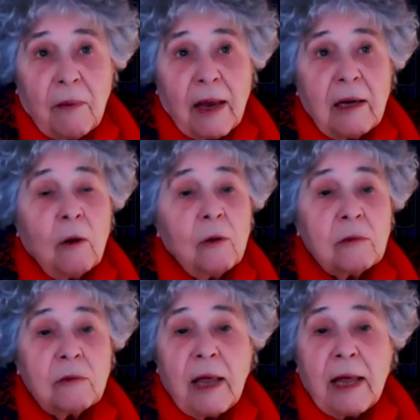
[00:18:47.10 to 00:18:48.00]
They
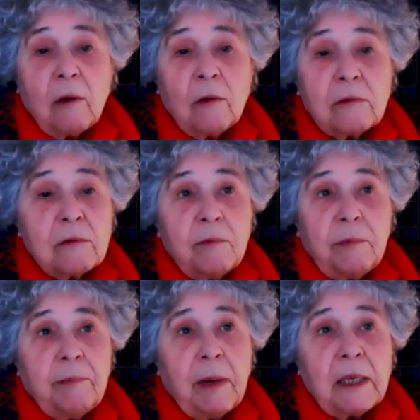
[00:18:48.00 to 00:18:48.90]
don't
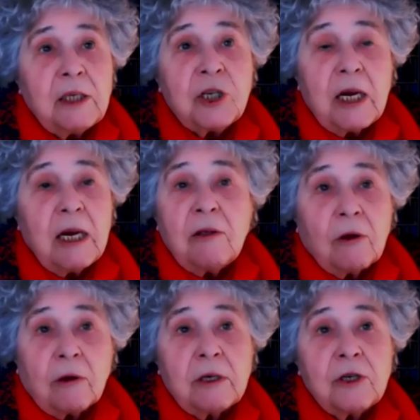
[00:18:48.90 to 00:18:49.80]
budge
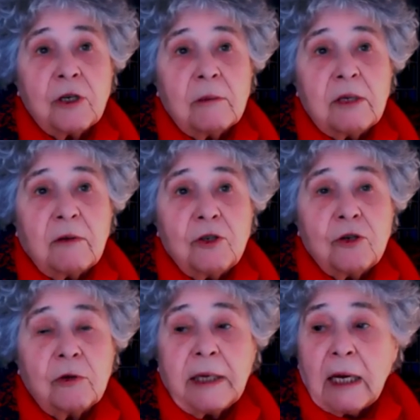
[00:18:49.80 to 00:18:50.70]
either in terms of
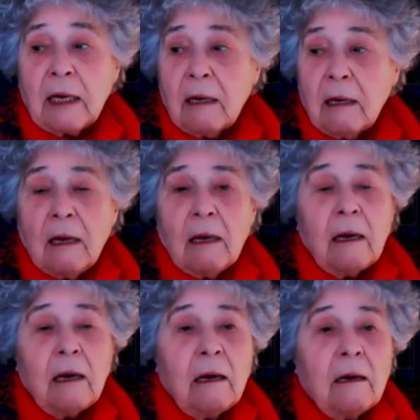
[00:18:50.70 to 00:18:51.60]
joining
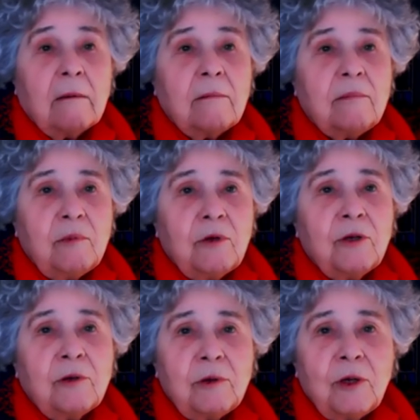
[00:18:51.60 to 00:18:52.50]

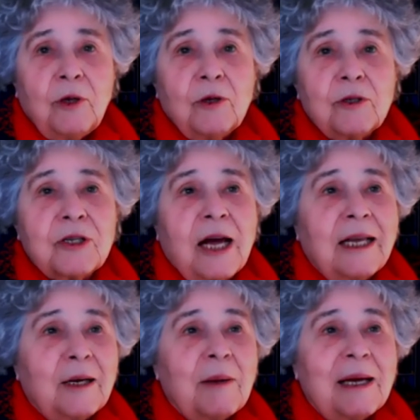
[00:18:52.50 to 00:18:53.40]
your
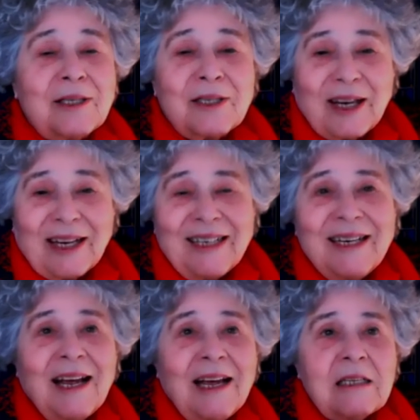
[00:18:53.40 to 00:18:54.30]
side and my
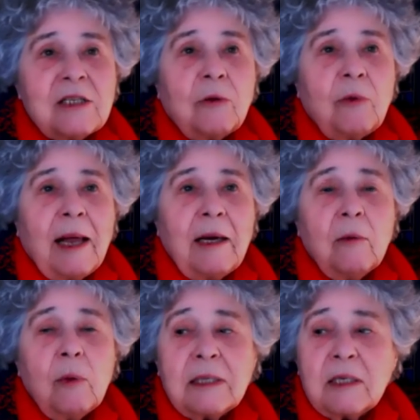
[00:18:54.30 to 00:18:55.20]
side. So
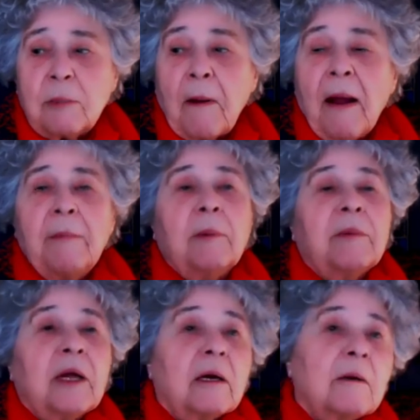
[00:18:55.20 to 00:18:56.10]
Reiner, what's the
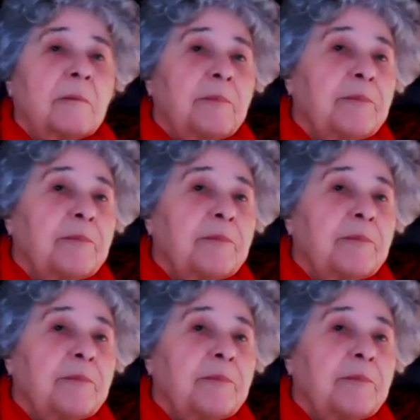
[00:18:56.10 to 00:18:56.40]
problem there?